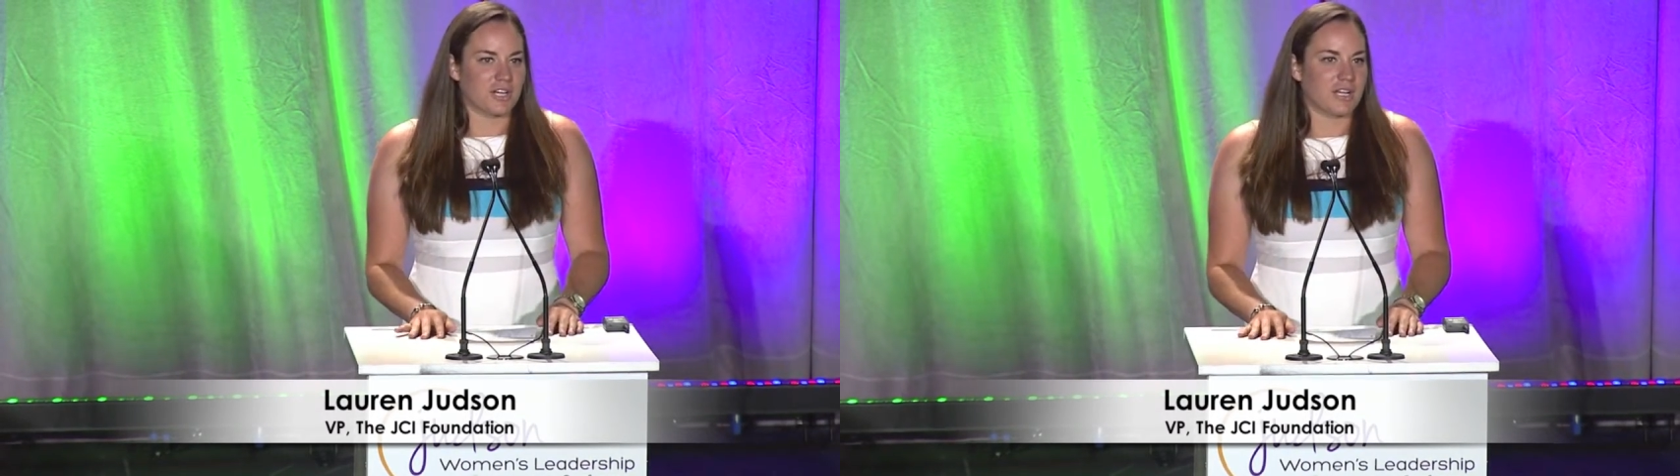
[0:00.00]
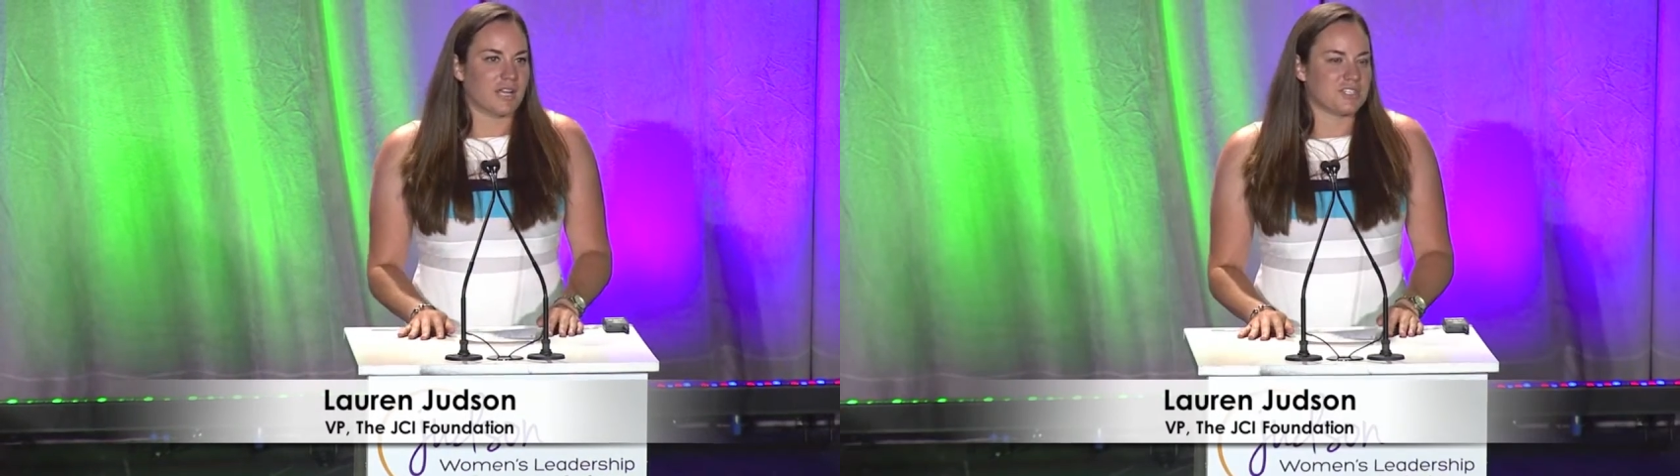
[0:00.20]

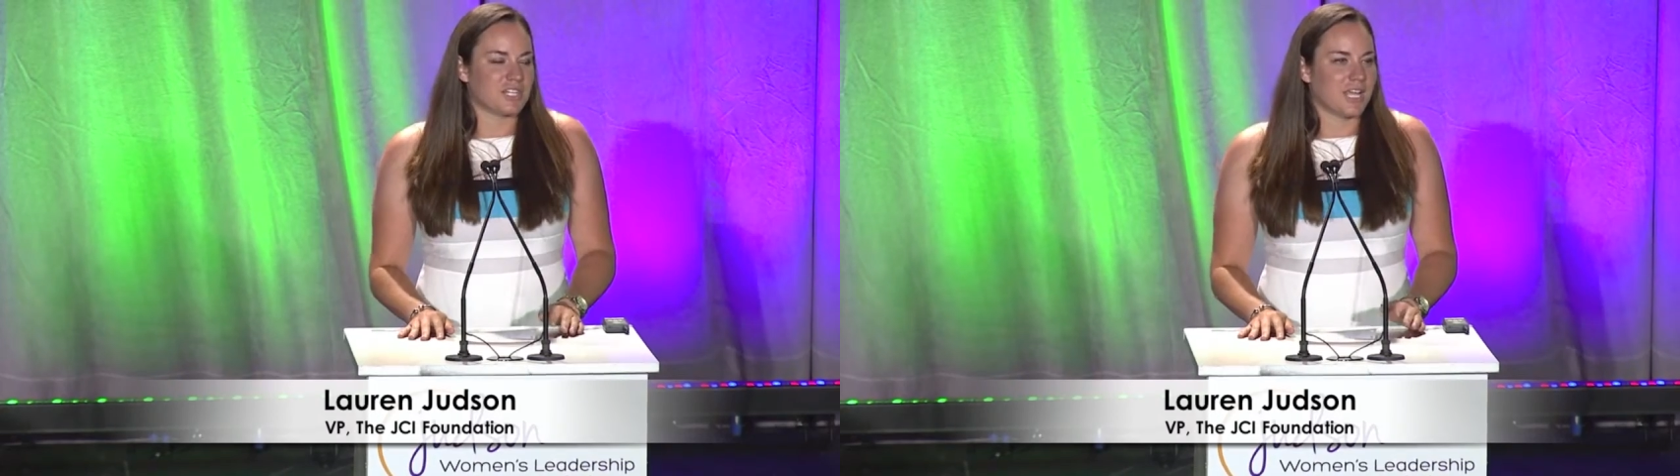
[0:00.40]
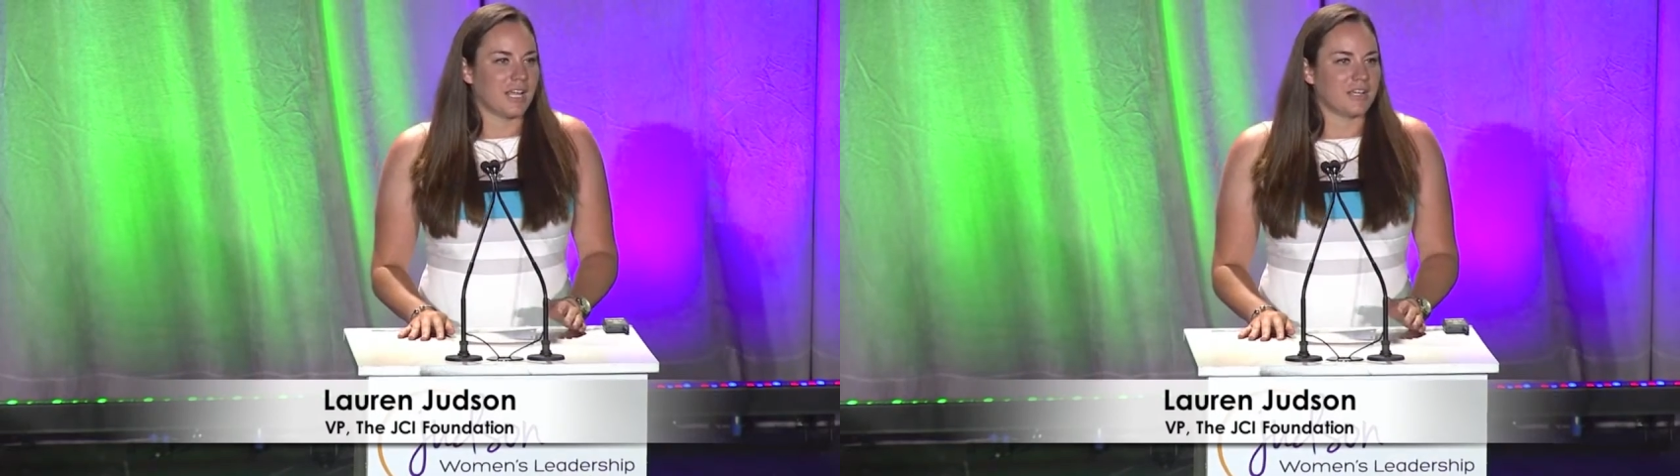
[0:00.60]
and
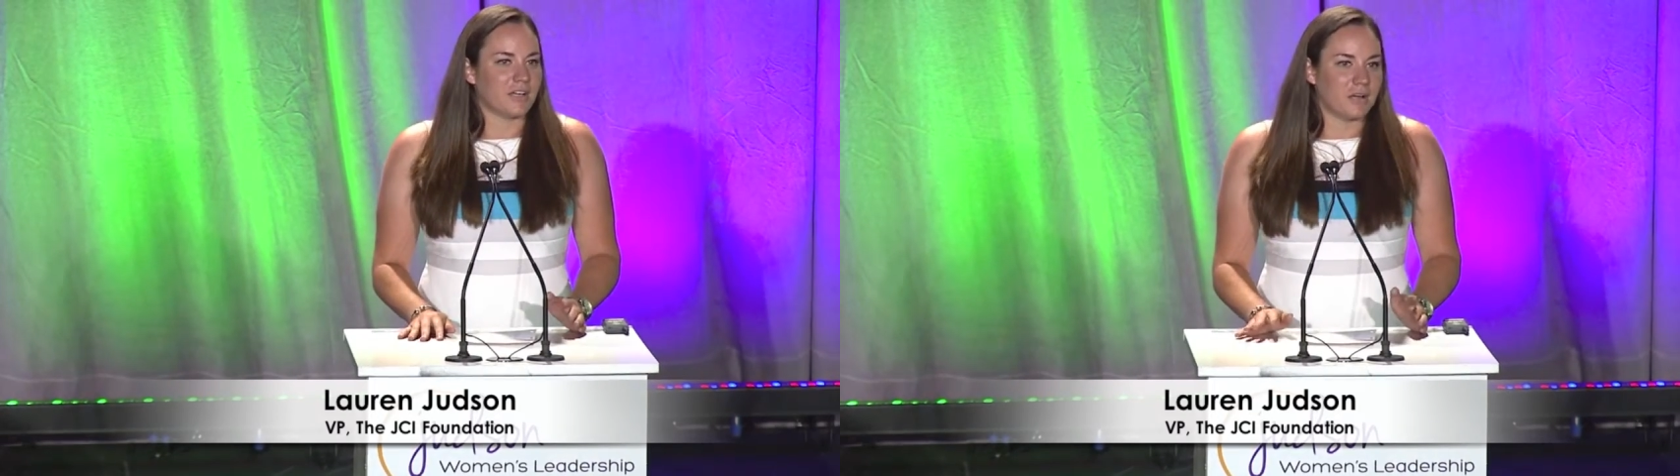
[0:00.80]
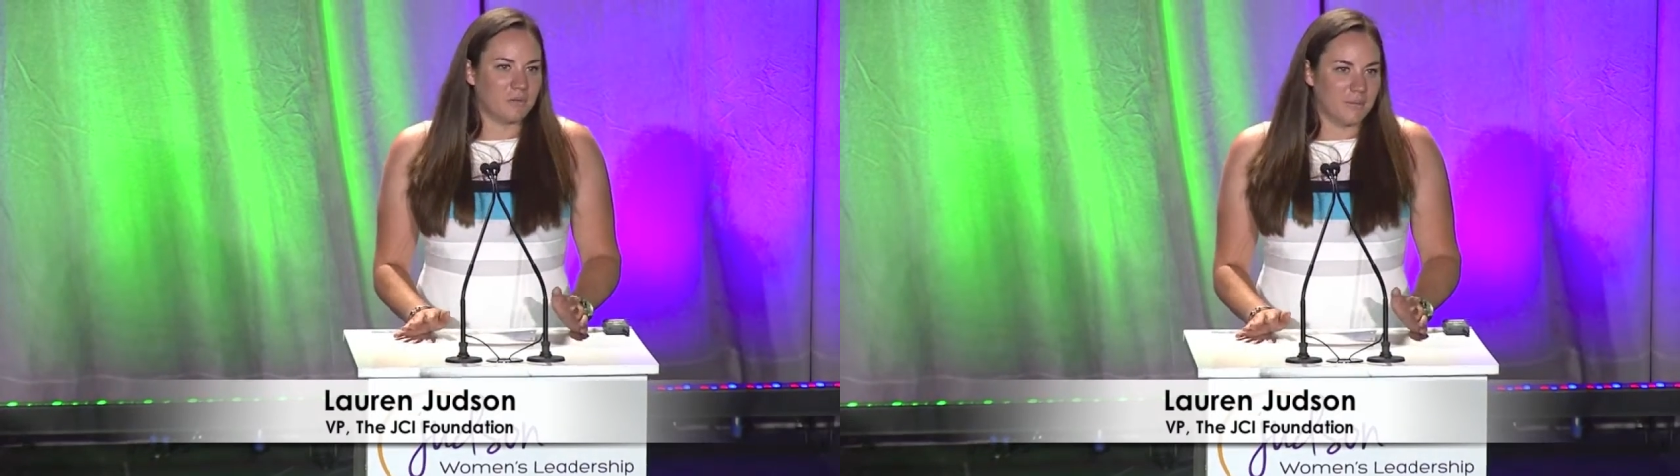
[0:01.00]
educate young